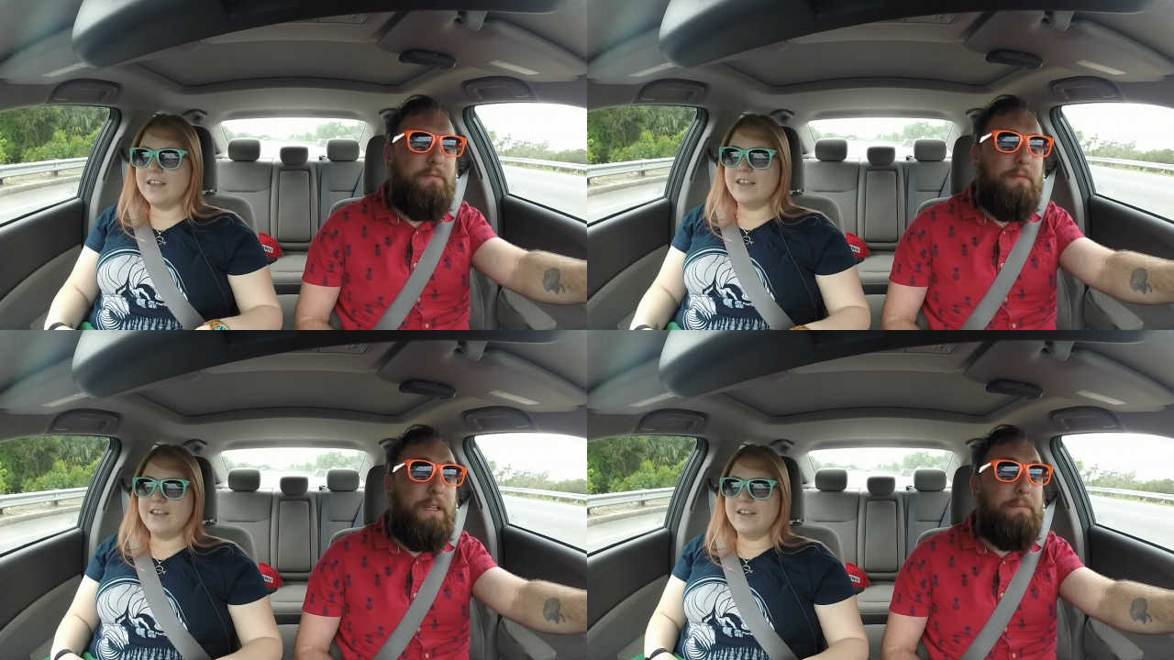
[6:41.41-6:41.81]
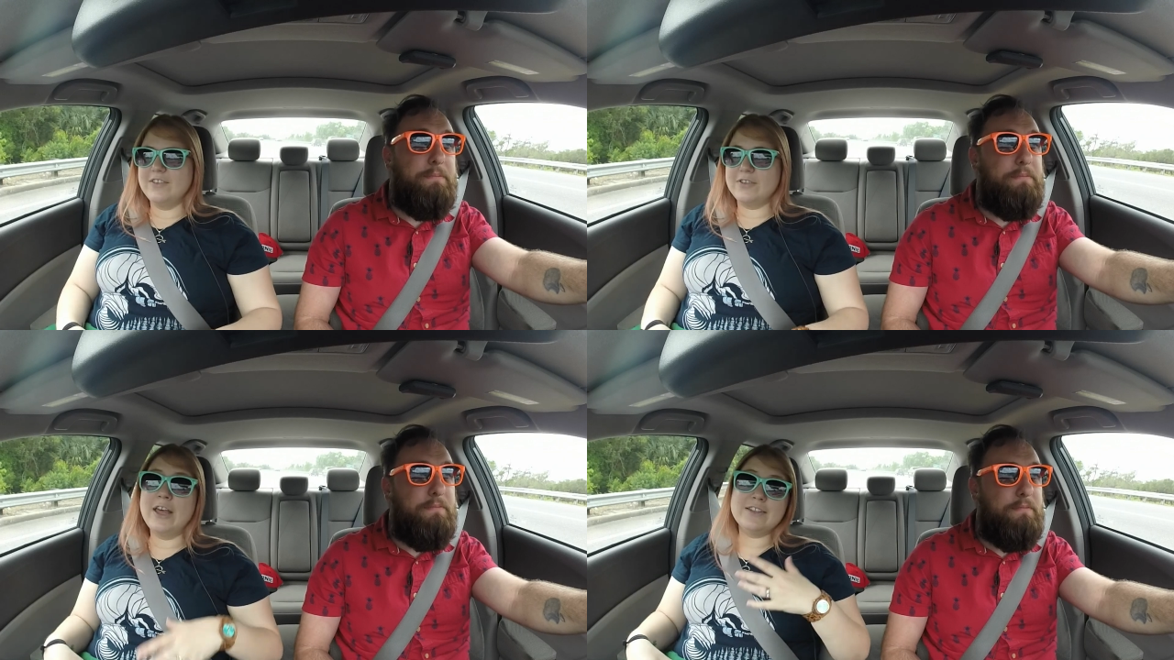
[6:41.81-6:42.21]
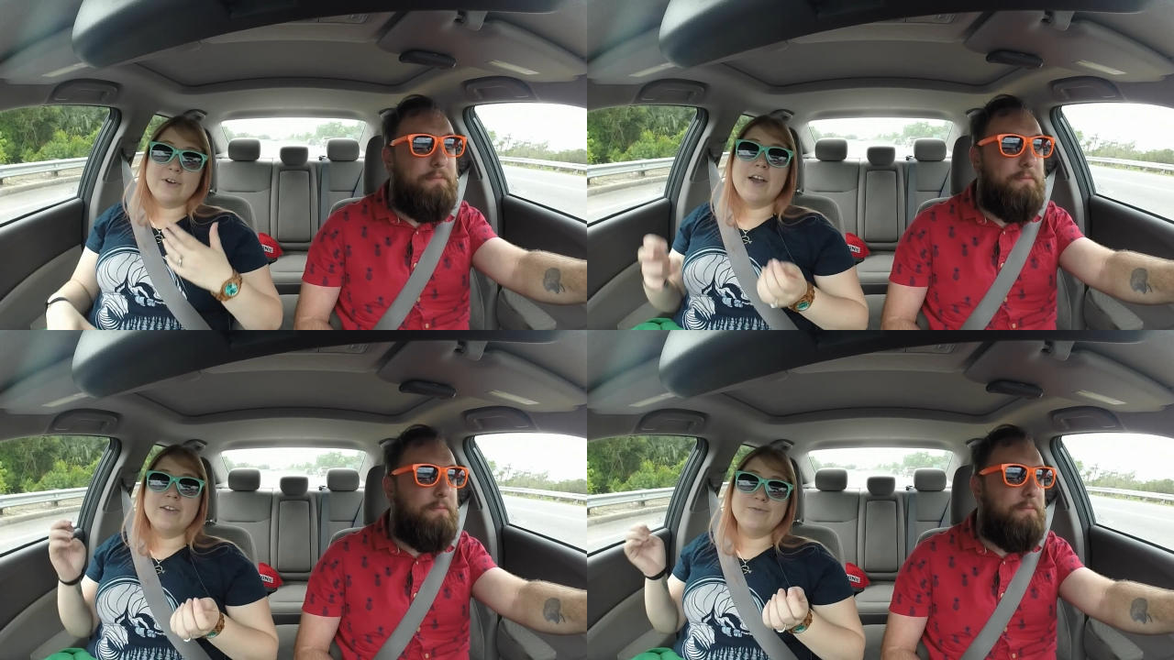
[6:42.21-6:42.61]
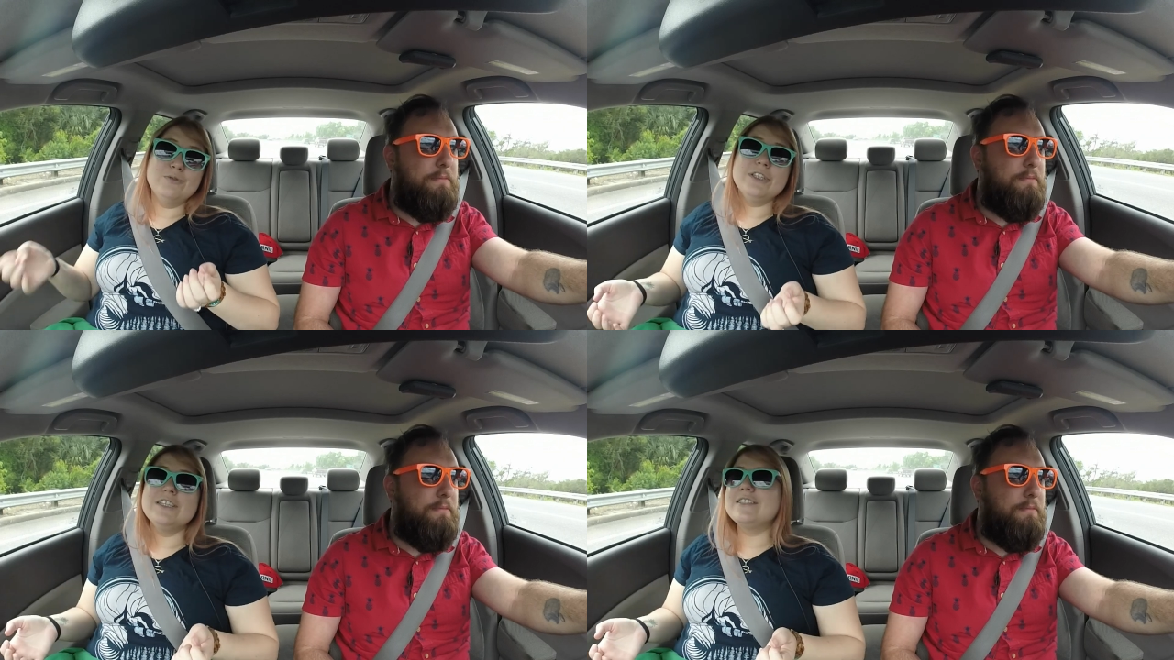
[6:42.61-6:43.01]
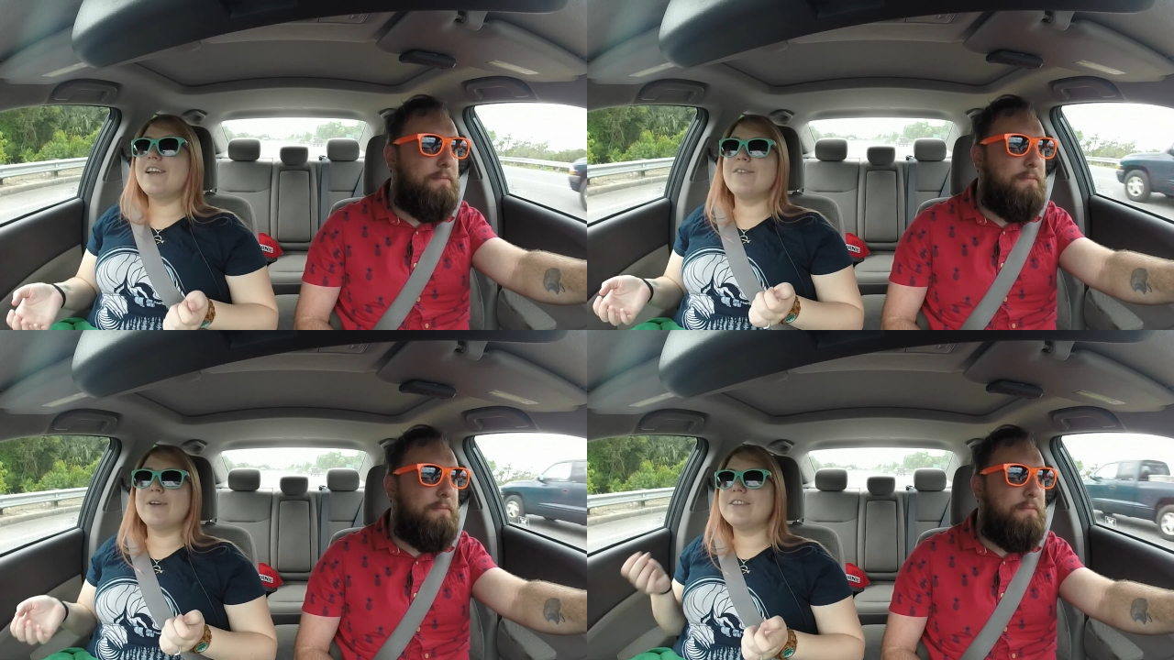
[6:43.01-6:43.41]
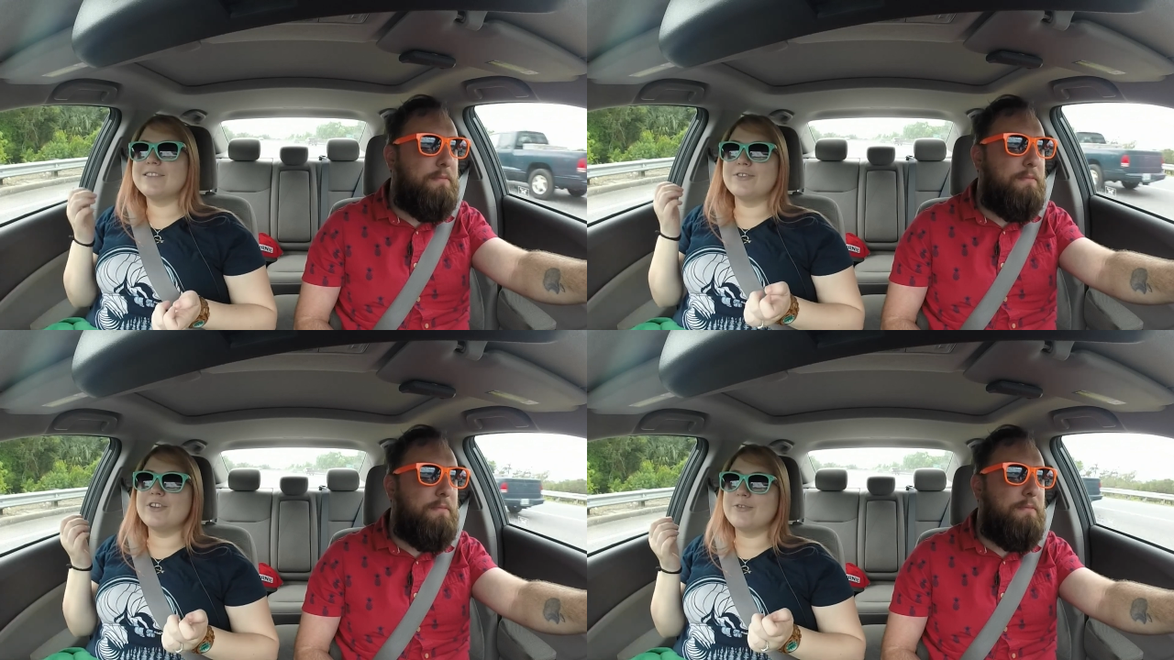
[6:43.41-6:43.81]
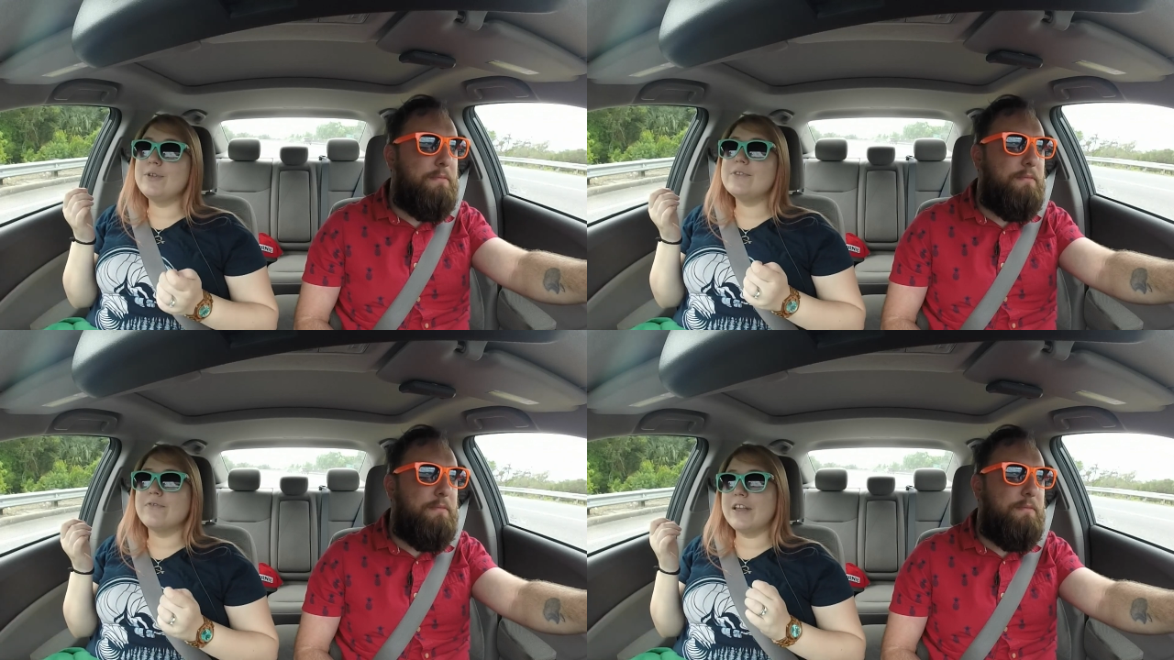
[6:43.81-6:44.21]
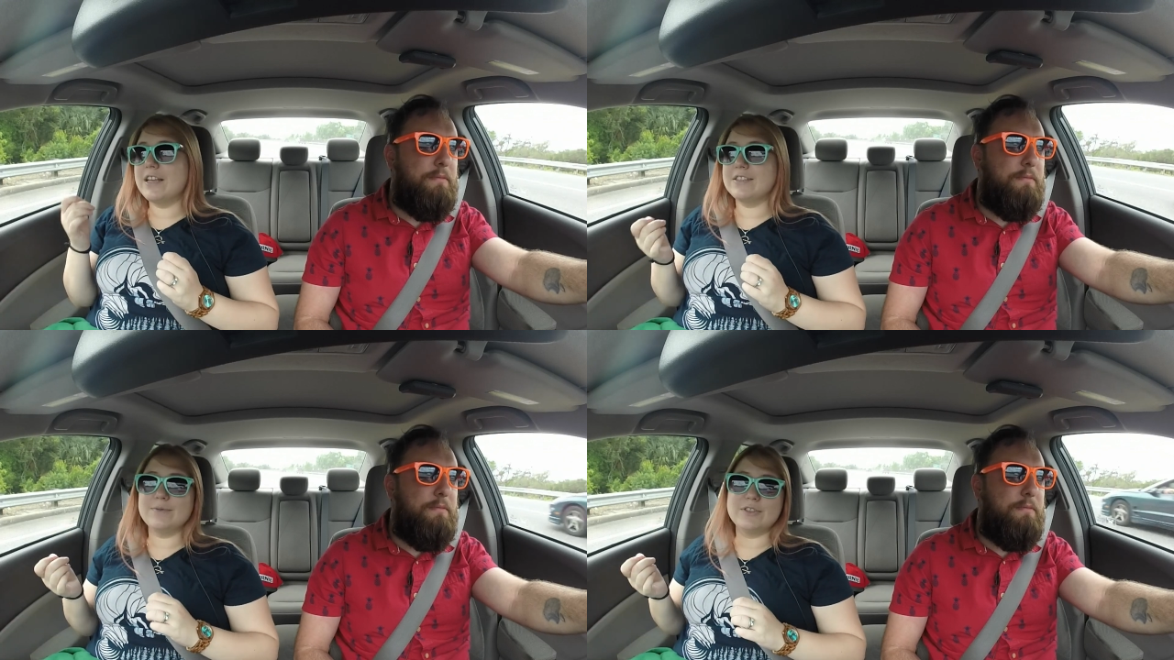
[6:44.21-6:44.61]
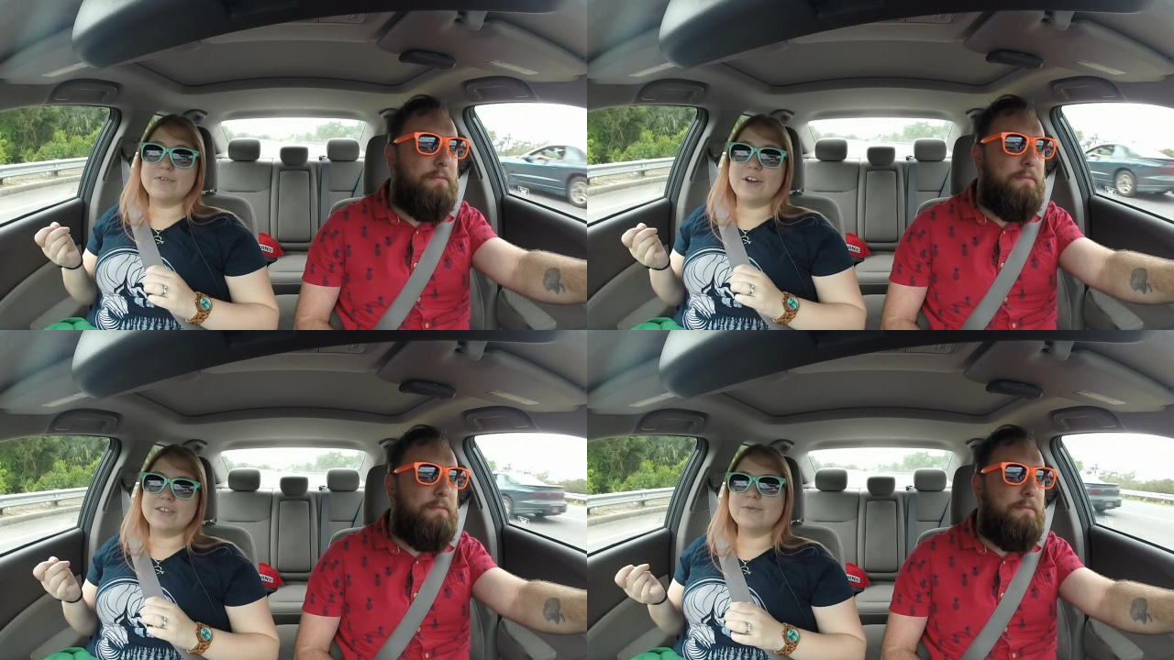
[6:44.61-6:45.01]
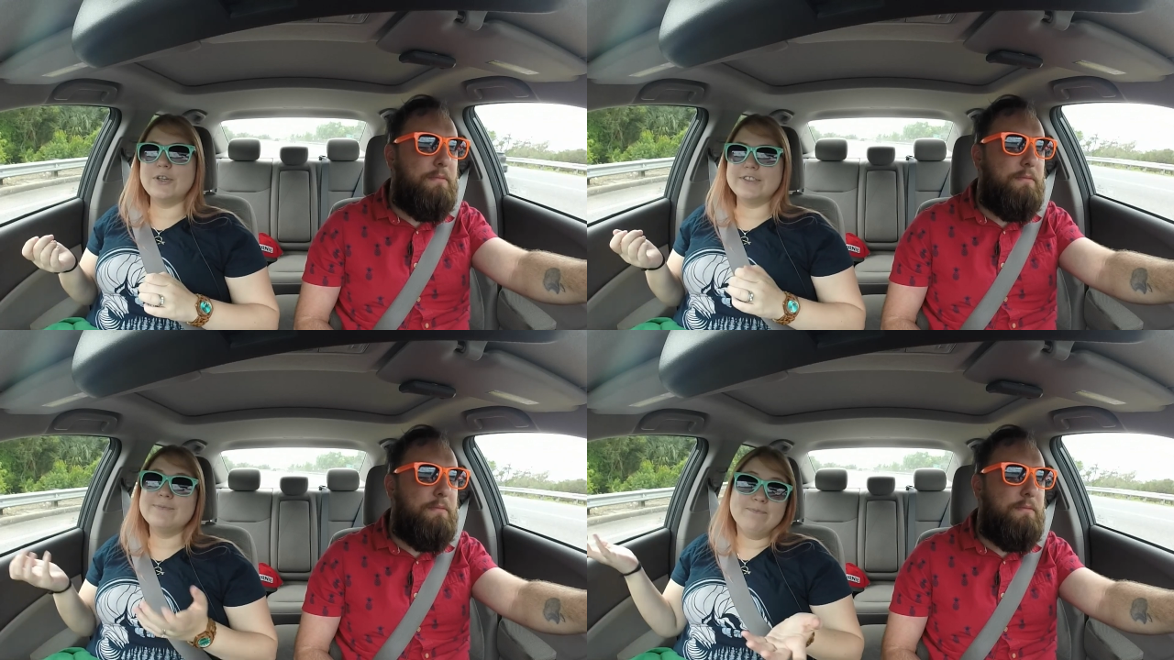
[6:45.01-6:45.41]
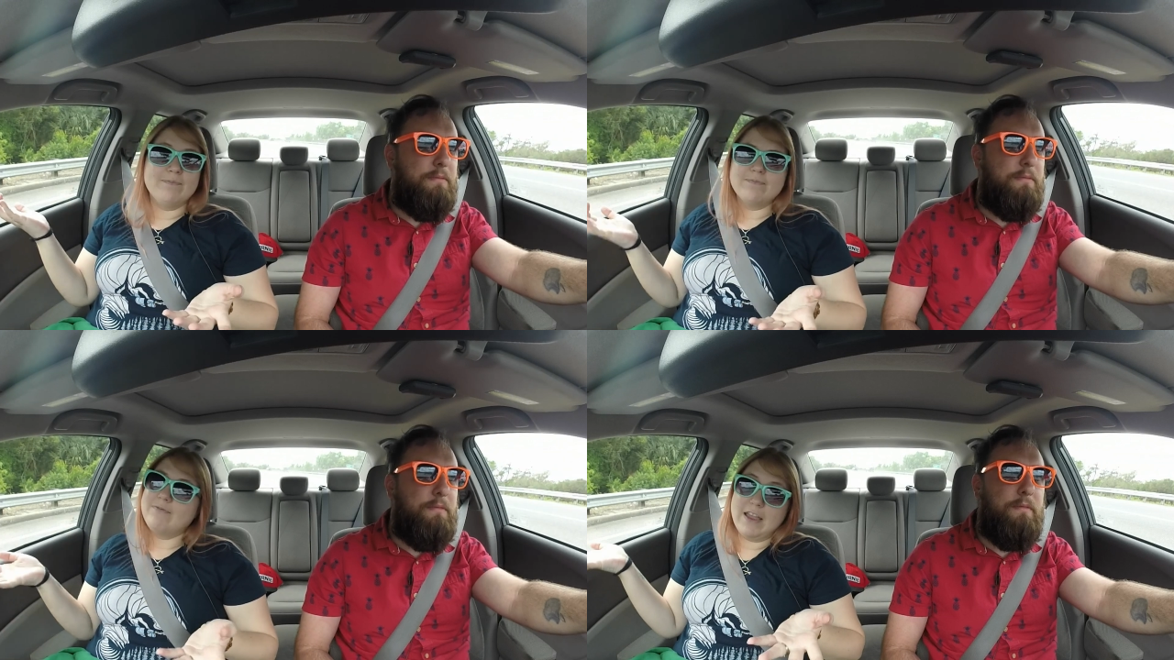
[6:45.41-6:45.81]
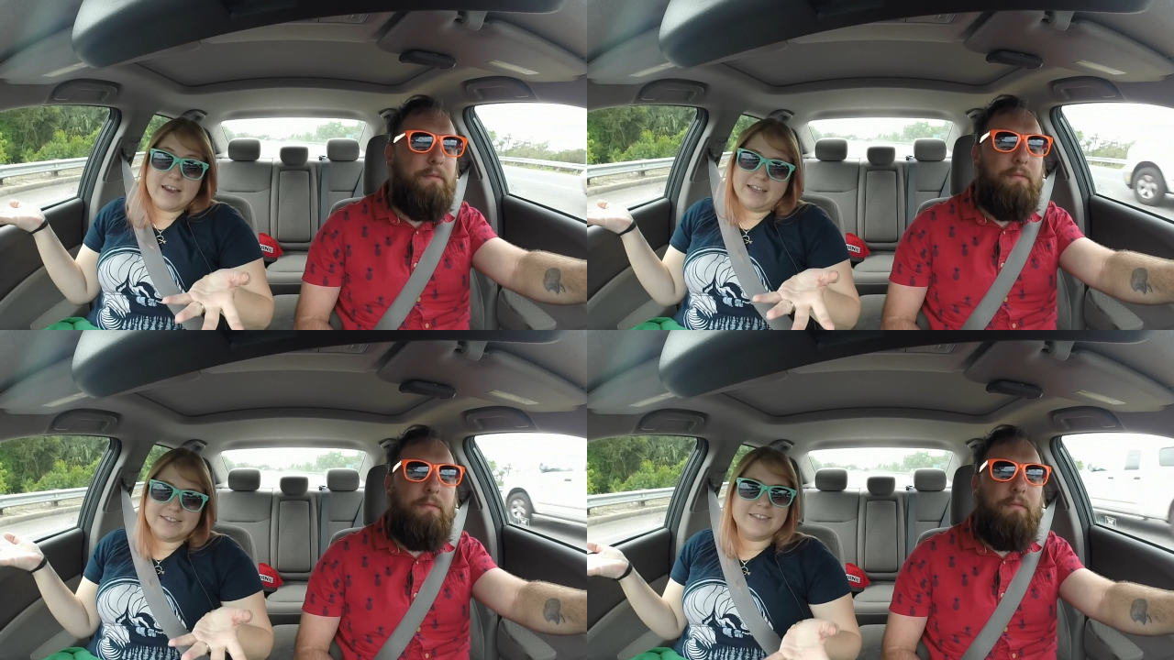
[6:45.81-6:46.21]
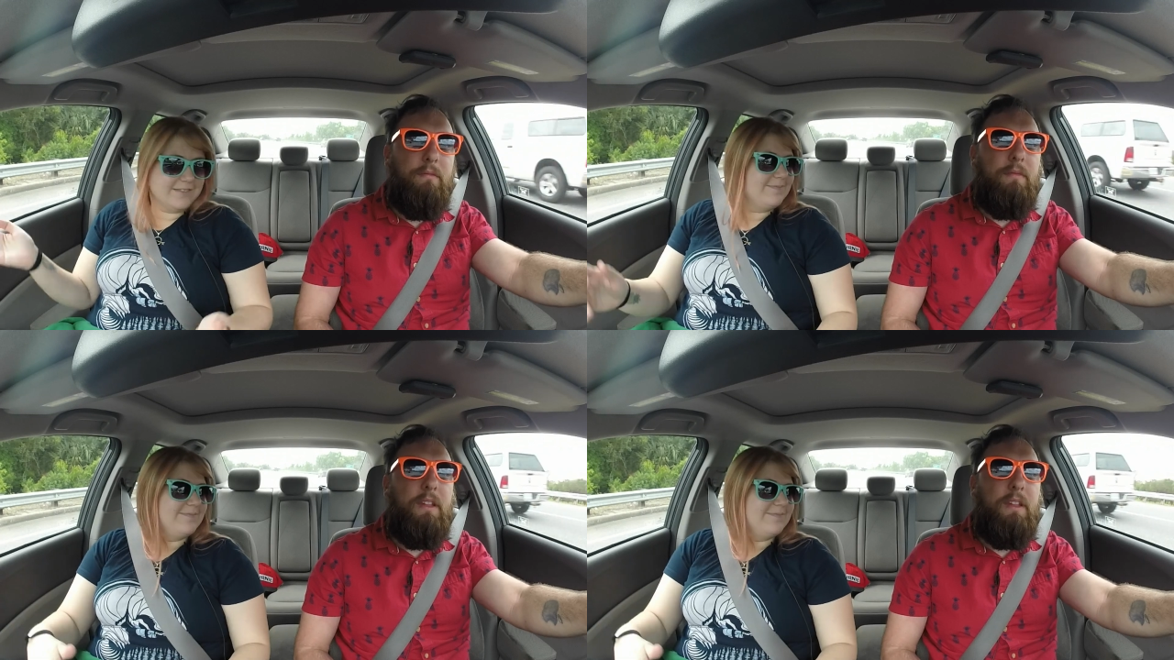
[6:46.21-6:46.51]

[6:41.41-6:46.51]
Speaker 1: Yeah. So that's why I'm really excited about this one because Fantastic Mr. Fox was fantastic.